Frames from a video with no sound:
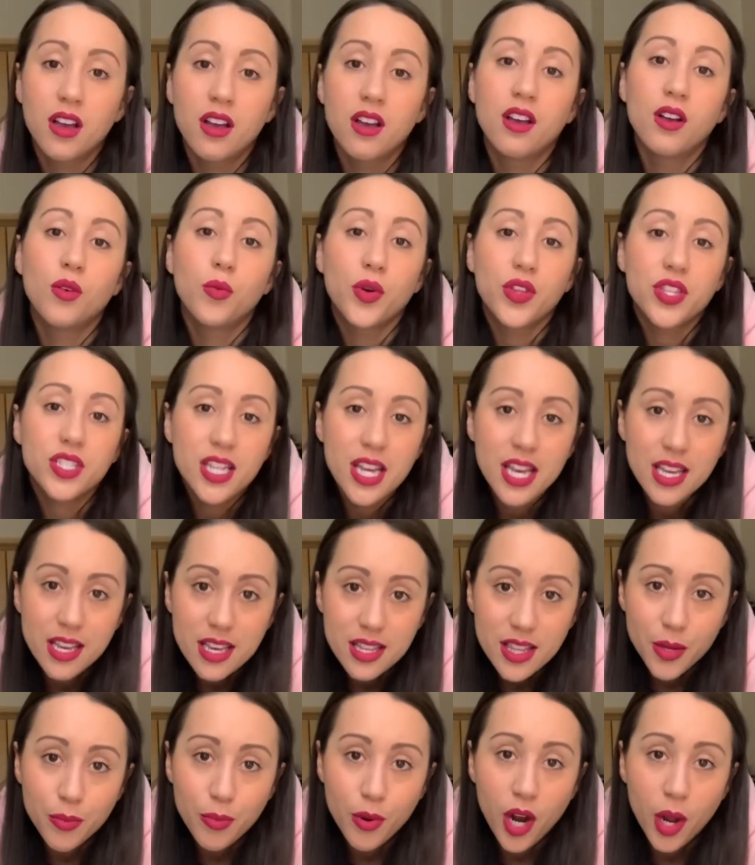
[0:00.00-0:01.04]
with taking
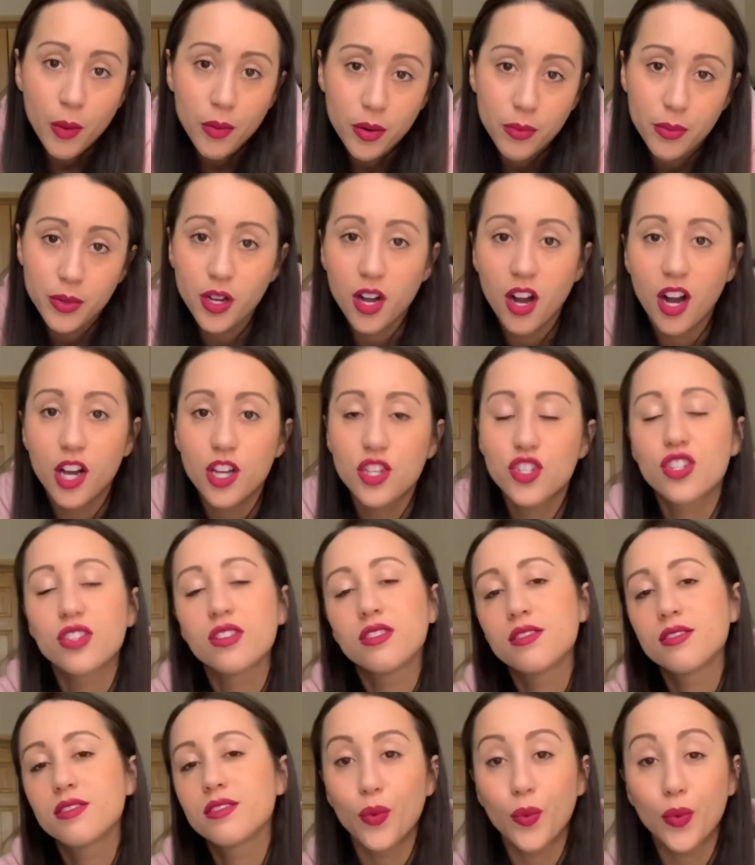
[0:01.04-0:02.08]
the proper
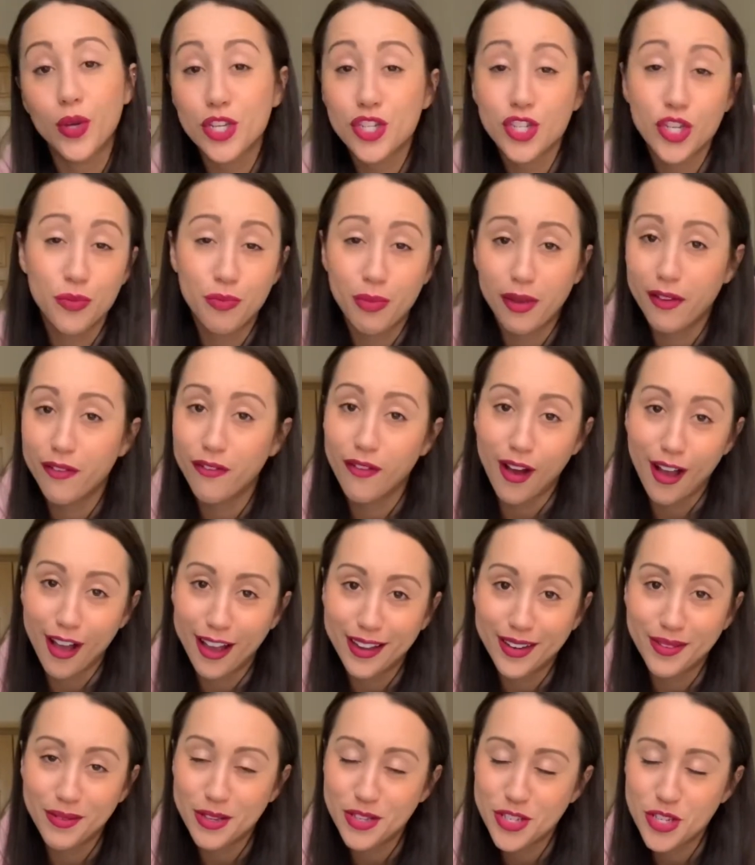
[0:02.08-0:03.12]
precautions, we should be fine.
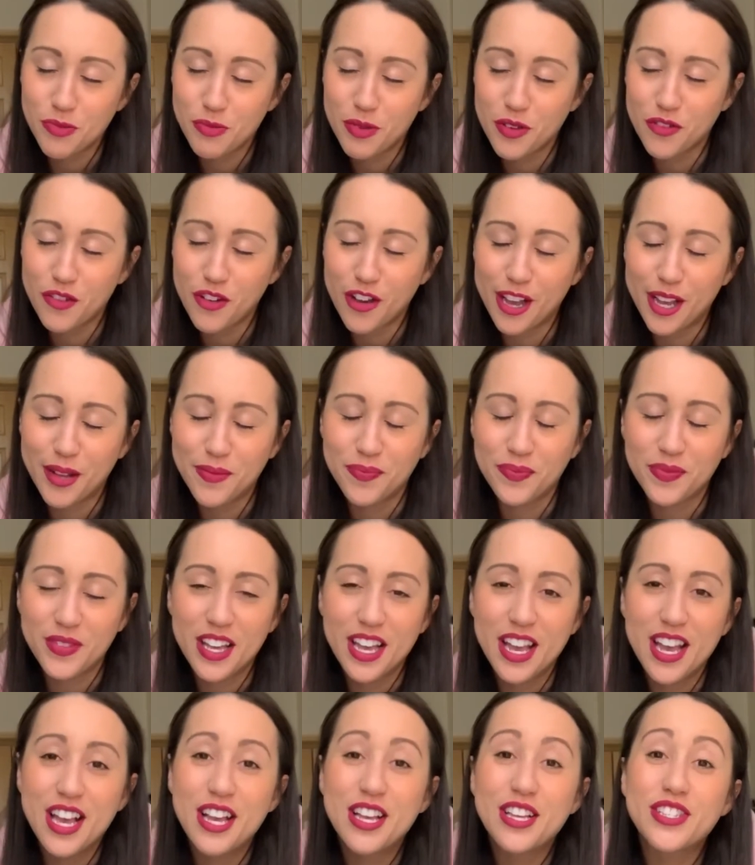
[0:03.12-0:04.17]
We should be fine.
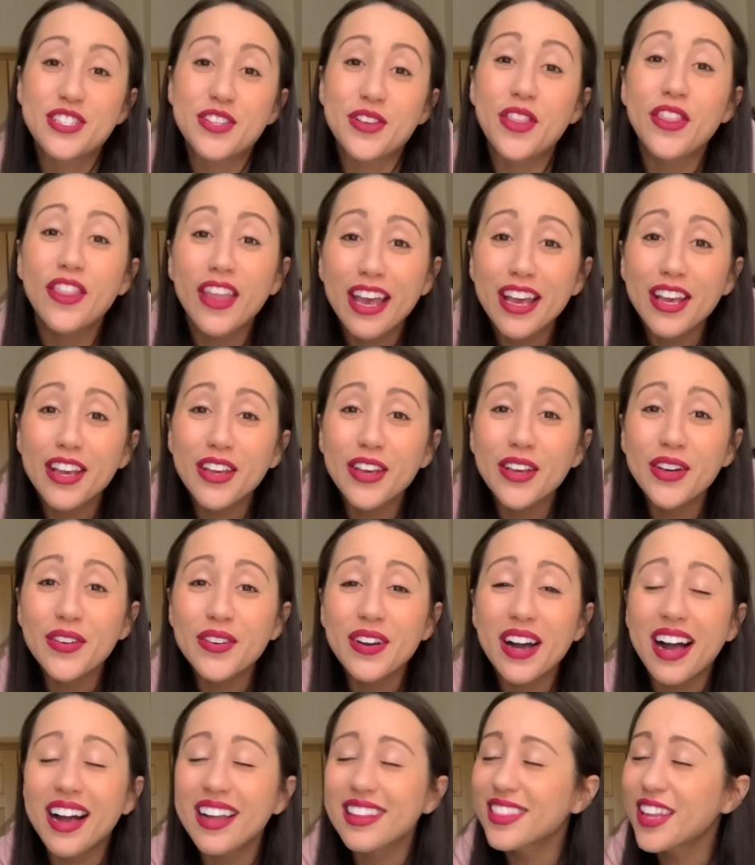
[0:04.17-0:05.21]
So thank you.
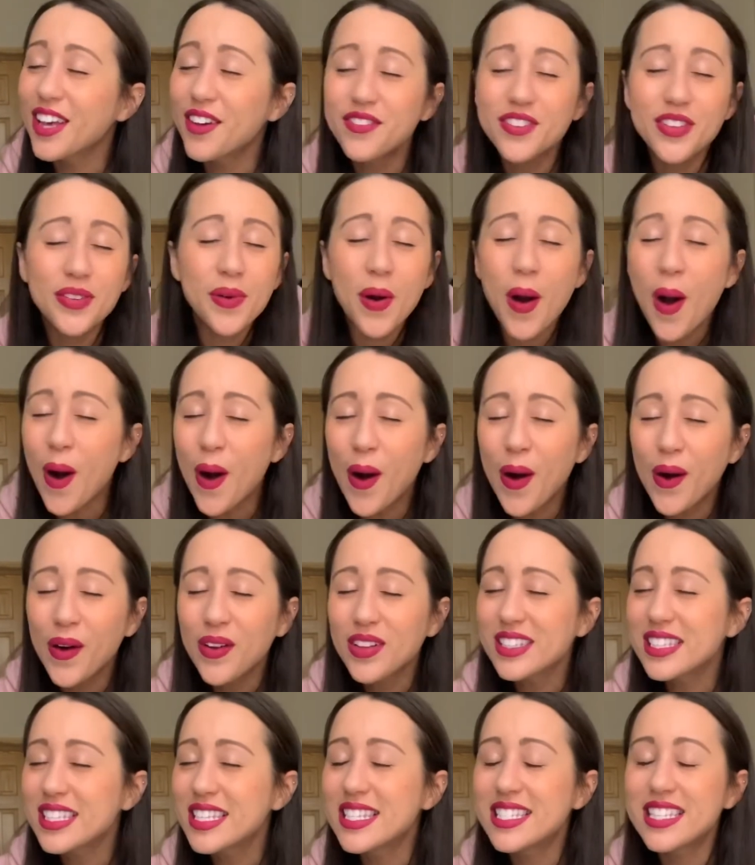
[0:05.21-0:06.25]
I love you all.
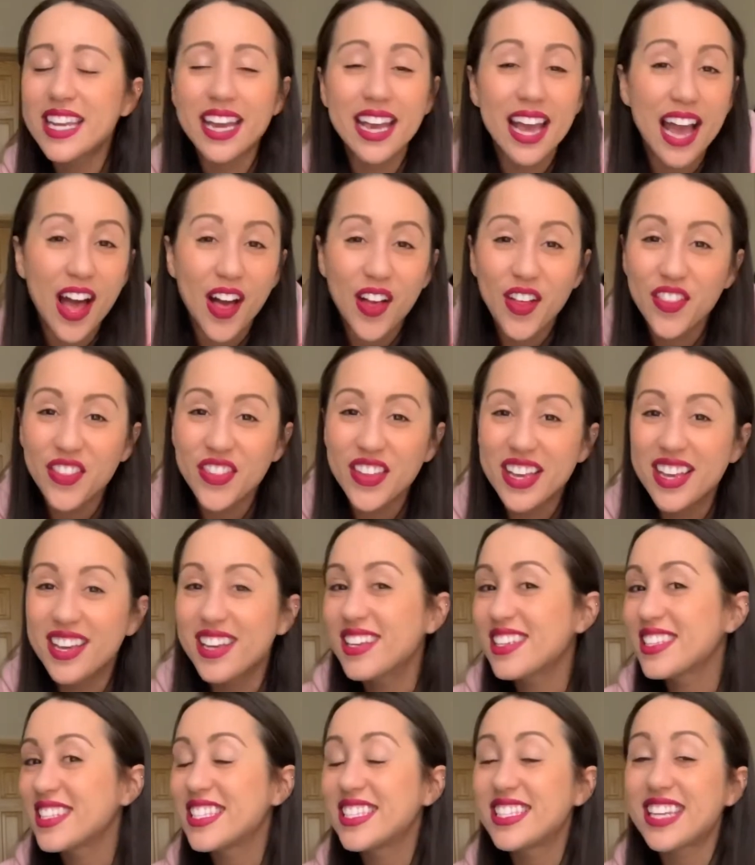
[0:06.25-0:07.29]
Stay healthy,
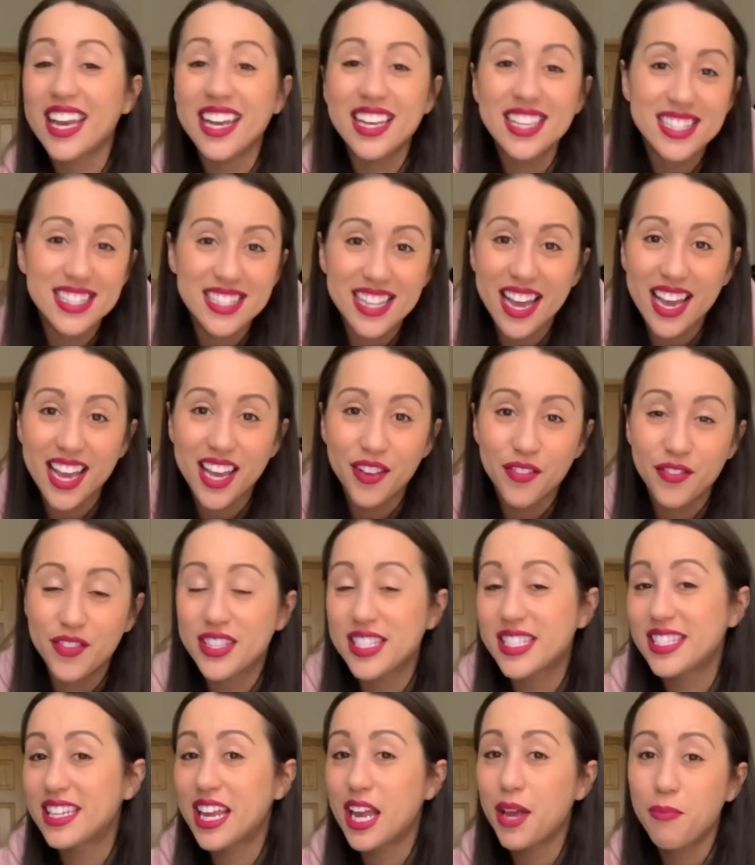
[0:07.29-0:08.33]
stay safe,
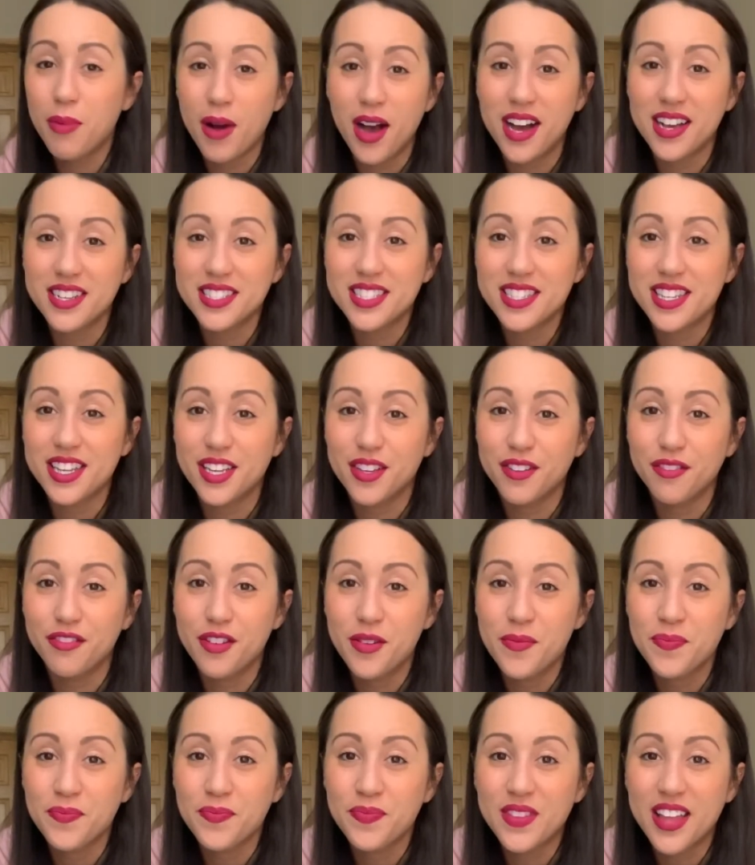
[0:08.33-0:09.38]
stay positive,
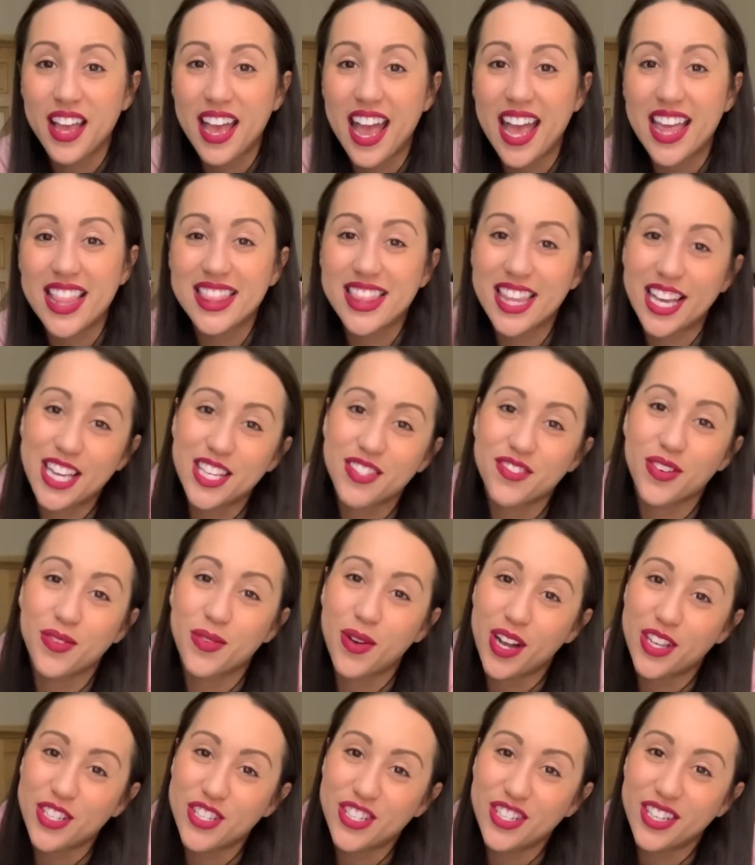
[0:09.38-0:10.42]
and thanks for
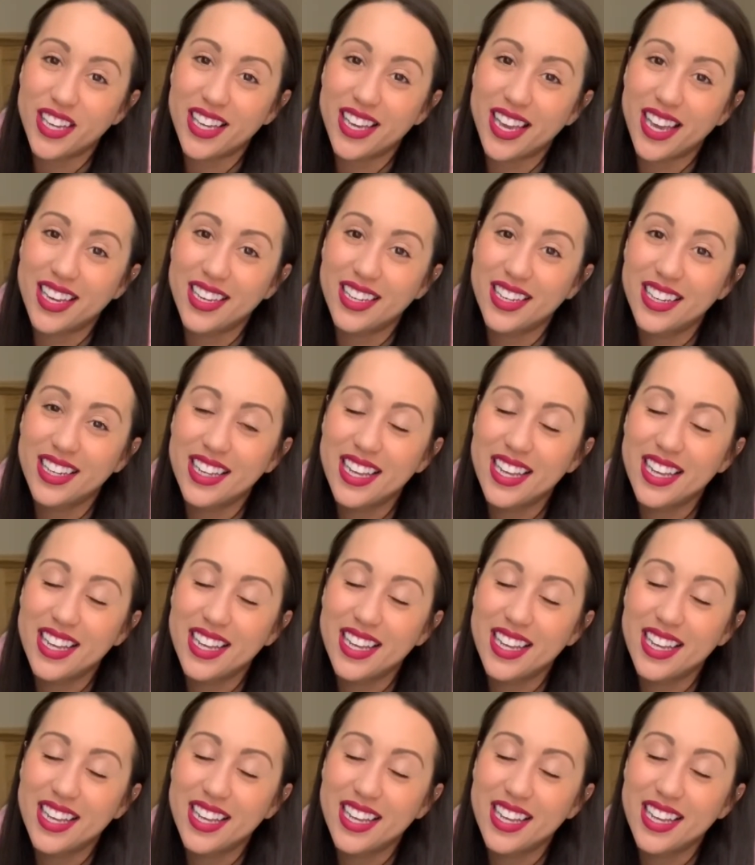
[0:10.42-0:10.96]
watching again.